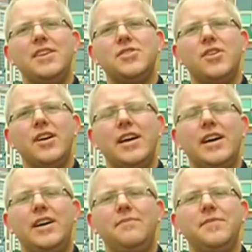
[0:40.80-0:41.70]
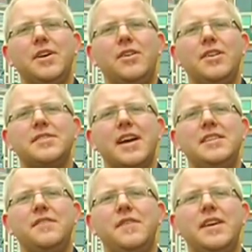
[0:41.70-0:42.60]
enjoy the whole
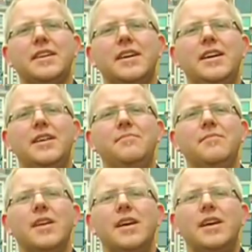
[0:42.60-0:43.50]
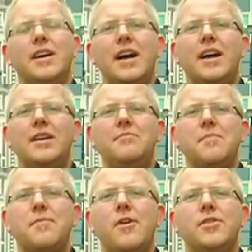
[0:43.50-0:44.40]
scientific
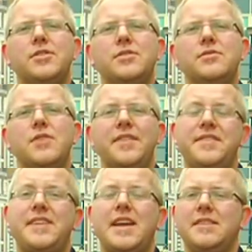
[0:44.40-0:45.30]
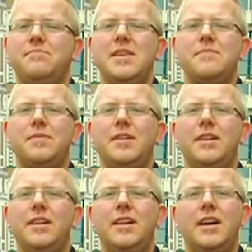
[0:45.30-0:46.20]
approach to understanding
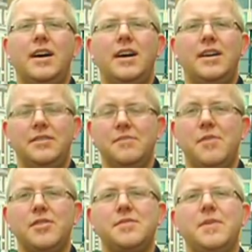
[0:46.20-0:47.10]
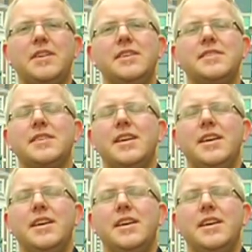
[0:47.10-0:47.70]
people the most, because